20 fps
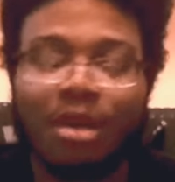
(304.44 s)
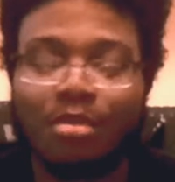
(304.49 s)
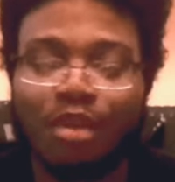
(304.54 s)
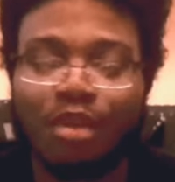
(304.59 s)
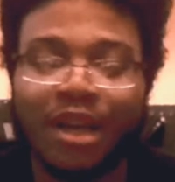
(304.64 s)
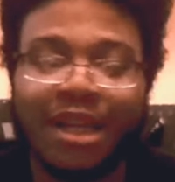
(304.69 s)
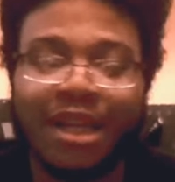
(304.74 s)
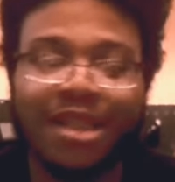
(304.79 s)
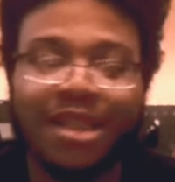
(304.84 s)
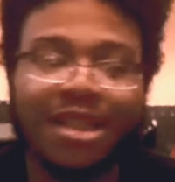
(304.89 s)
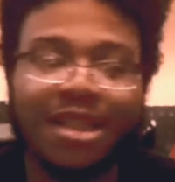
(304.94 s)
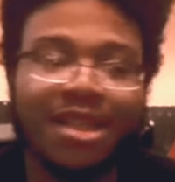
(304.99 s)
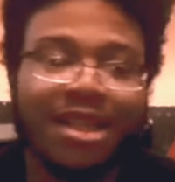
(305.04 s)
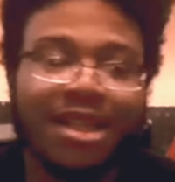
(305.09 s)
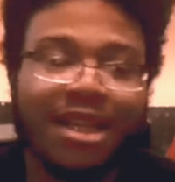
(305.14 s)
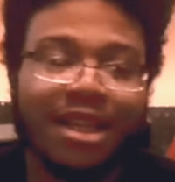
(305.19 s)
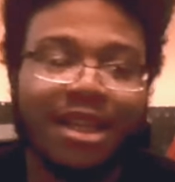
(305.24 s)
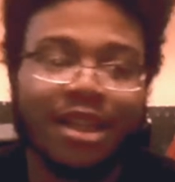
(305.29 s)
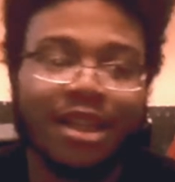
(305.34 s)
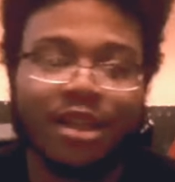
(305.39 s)
brand is
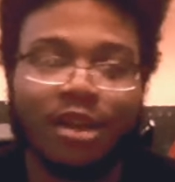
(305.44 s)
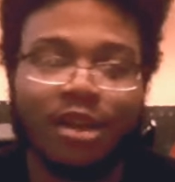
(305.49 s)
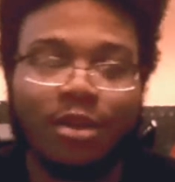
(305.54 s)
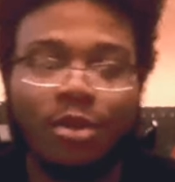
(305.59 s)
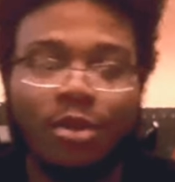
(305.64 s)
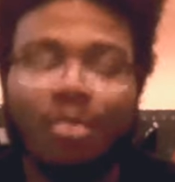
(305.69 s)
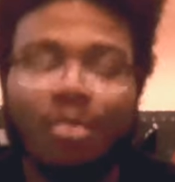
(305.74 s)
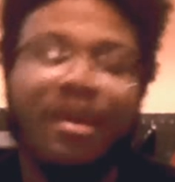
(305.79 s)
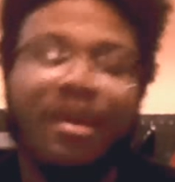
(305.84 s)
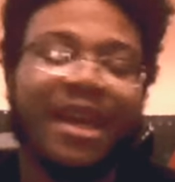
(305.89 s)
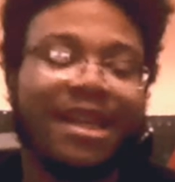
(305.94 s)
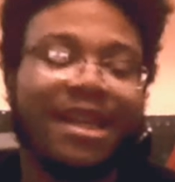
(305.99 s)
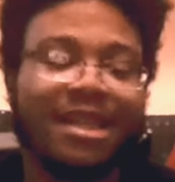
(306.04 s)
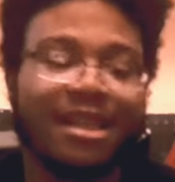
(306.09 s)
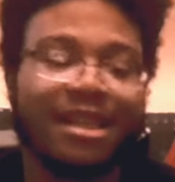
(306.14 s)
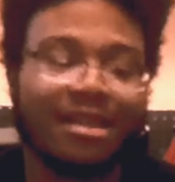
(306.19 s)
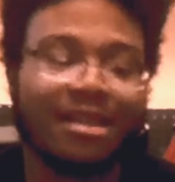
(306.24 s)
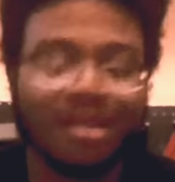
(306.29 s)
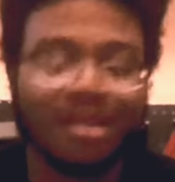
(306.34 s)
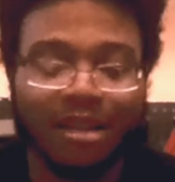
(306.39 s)
it, who makes
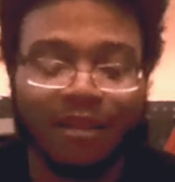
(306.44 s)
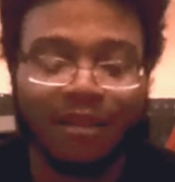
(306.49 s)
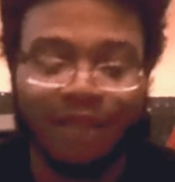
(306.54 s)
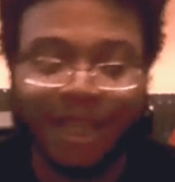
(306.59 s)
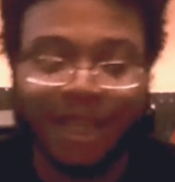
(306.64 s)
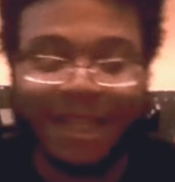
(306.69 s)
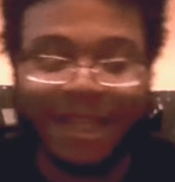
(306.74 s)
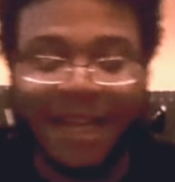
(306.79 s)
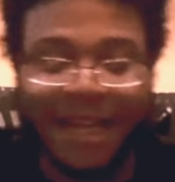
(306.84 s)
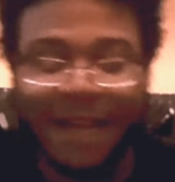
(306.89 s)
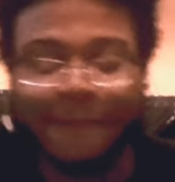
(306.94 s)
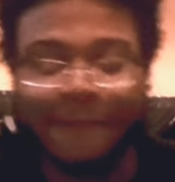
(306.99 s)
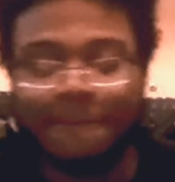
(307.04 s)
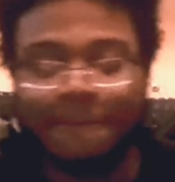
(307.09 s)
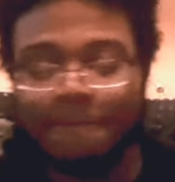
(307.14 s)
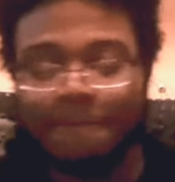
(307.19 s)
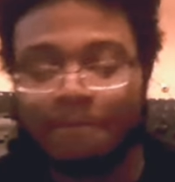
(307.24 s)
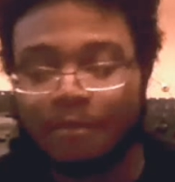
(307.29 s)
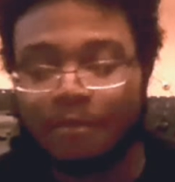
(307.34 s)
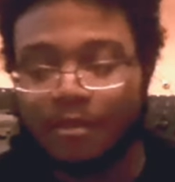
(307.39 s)
it, stuff like that.
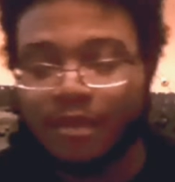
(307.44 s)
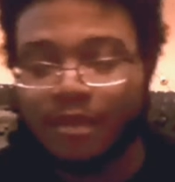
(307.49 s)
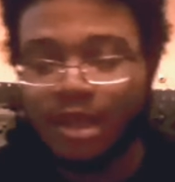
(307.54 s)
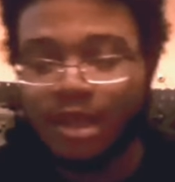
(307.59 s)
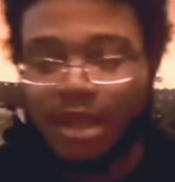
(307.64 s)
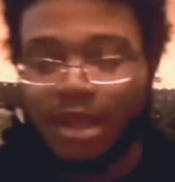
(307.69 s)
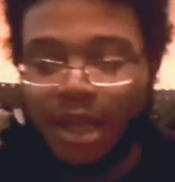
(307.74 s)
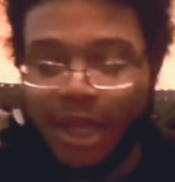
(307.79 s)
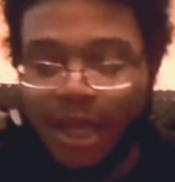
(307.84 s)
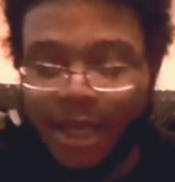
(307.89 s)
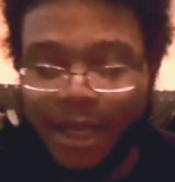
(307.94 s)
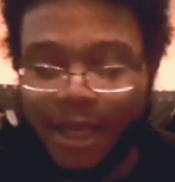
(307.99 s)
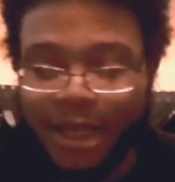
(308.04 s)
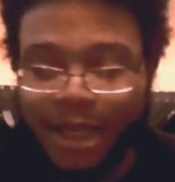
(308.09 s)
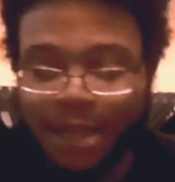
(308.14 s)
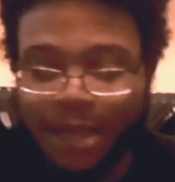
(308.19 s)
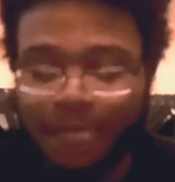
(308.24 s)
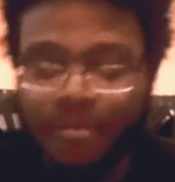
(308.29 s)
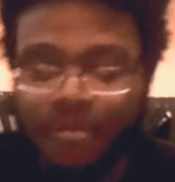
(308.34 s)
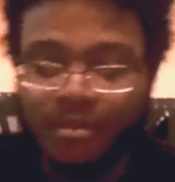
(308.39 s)

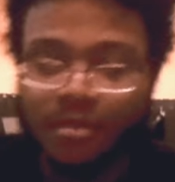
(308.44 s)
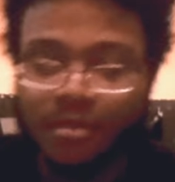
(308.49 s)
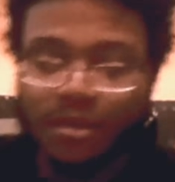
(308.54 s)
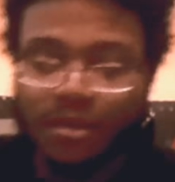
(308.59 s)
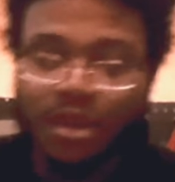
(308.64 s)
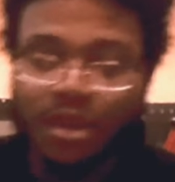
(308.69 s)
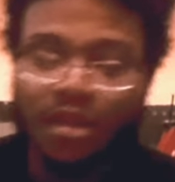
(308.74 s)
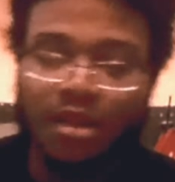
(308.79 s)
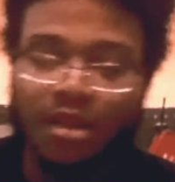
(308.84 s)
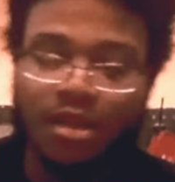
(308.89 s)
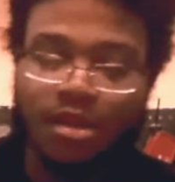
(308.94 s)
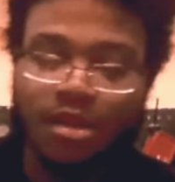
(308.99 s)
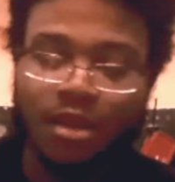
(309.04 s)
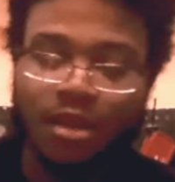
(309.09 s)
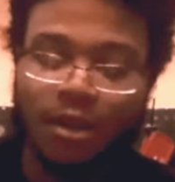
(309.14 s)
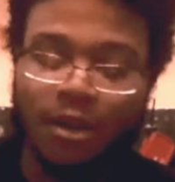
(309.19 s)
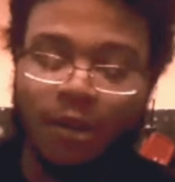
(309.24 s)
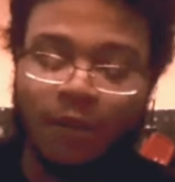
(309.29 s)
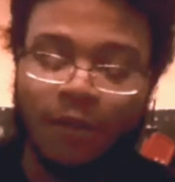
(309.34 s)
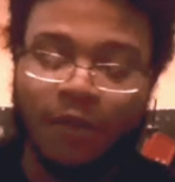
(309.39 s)
And
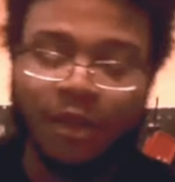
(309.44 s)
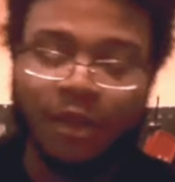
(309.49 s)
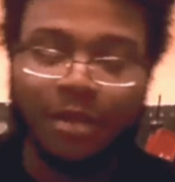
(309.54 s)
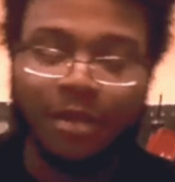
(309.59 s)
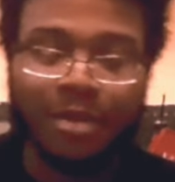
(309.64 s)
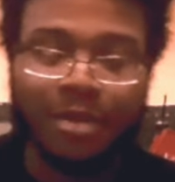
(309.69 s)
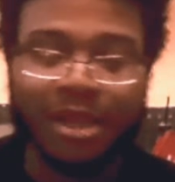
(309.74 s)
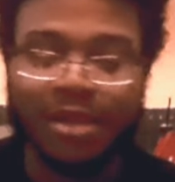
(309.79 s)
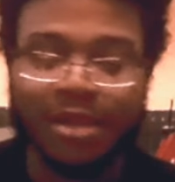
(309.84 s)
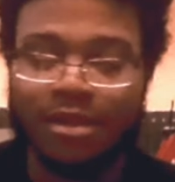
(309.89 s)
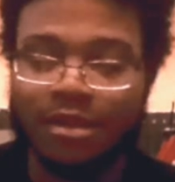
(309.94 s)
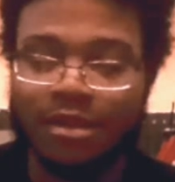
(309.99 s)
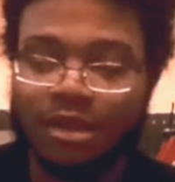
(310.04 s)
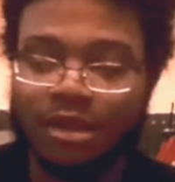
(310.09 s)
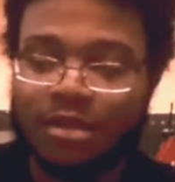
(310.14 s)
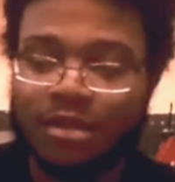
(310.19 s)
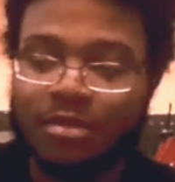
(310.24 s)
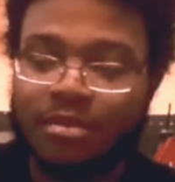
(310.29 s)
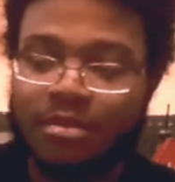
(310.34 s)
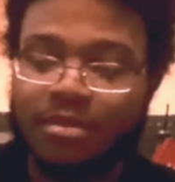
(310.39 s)
so for your
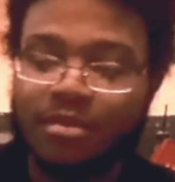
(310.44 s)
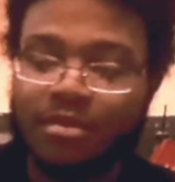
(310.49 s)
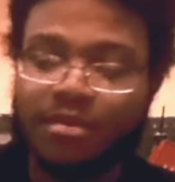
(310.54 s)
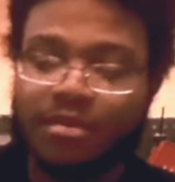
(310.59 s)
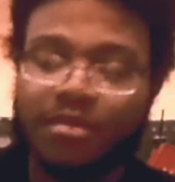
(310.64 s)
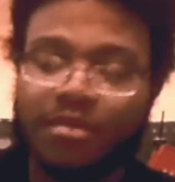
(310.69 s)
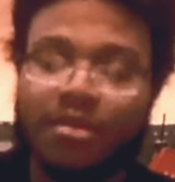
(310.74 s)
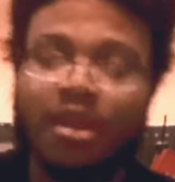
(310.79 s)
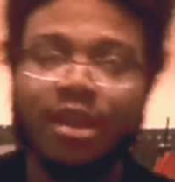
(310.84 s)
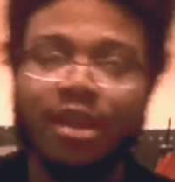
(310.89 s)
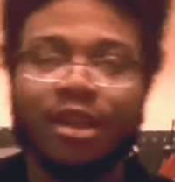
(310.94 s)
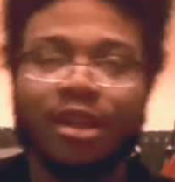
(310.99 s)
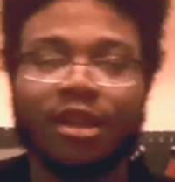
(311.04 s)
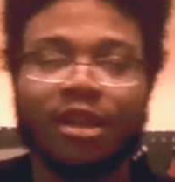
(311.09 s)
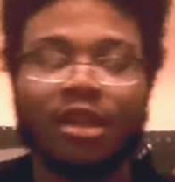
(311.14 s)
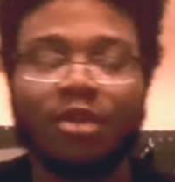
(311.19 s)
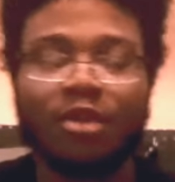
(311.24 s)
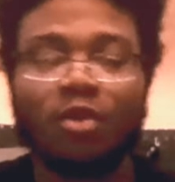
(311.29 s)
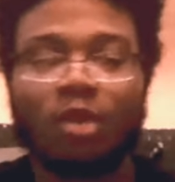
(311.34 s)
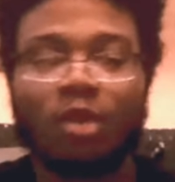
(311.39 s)
pistol, you're
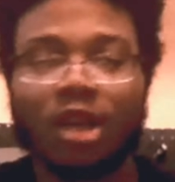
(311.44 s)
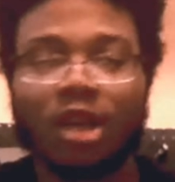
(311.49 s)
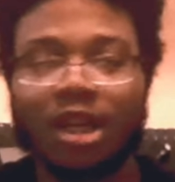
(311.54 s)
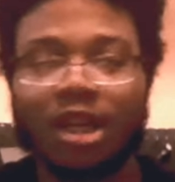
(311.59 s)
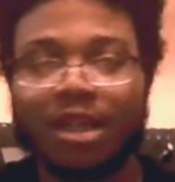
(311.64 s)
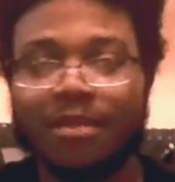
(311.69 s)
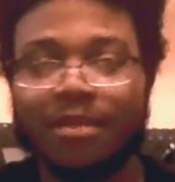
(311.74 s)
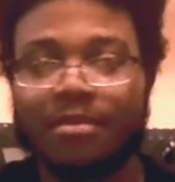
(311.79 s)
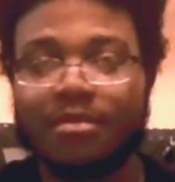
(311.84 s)
going to want,